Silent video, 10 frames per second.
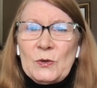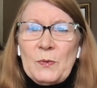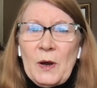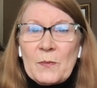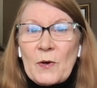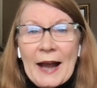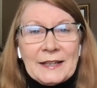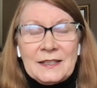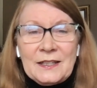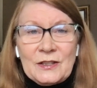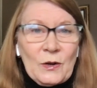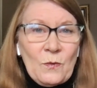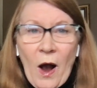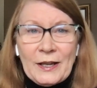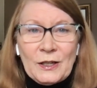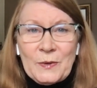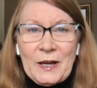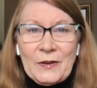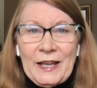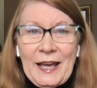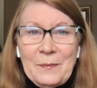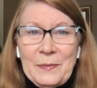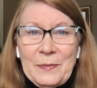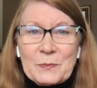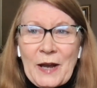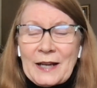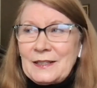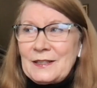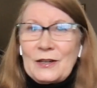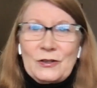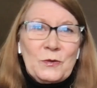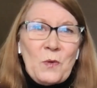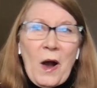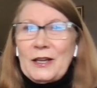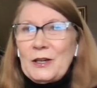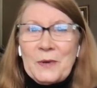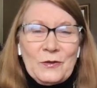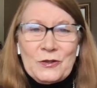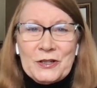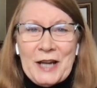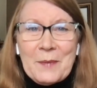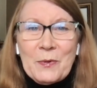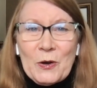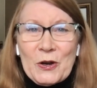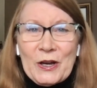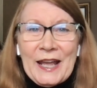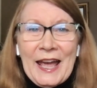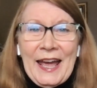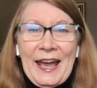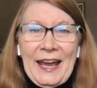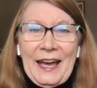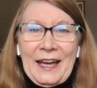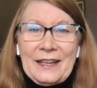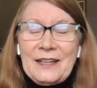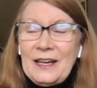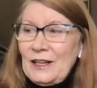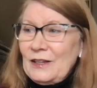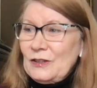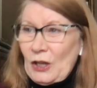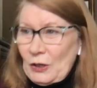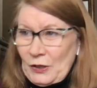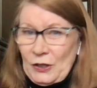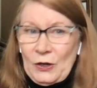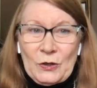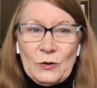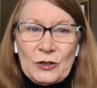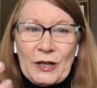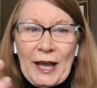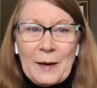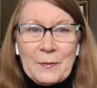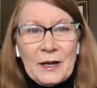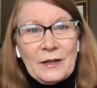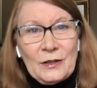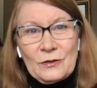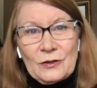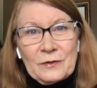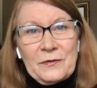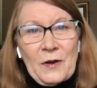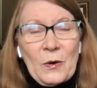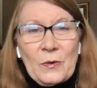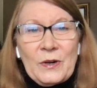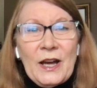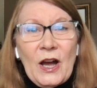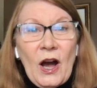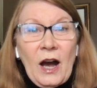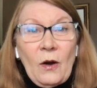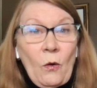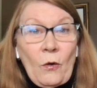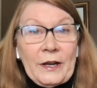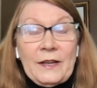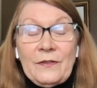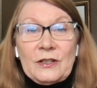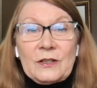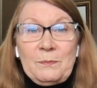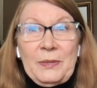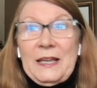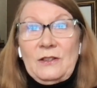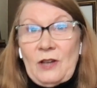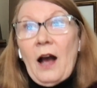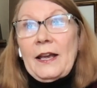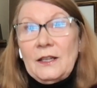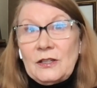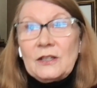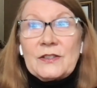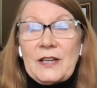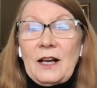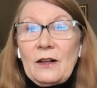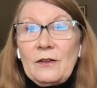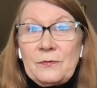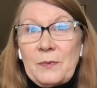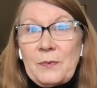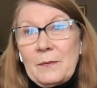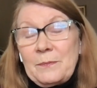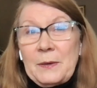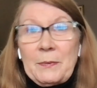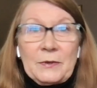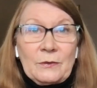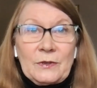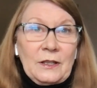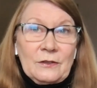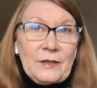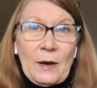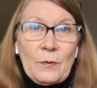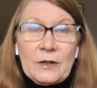to practice as they're walking around campus, practice as you're walking around your neighborhood, and use your camera, use your phone, or even just be talking to yourself. People don't think you're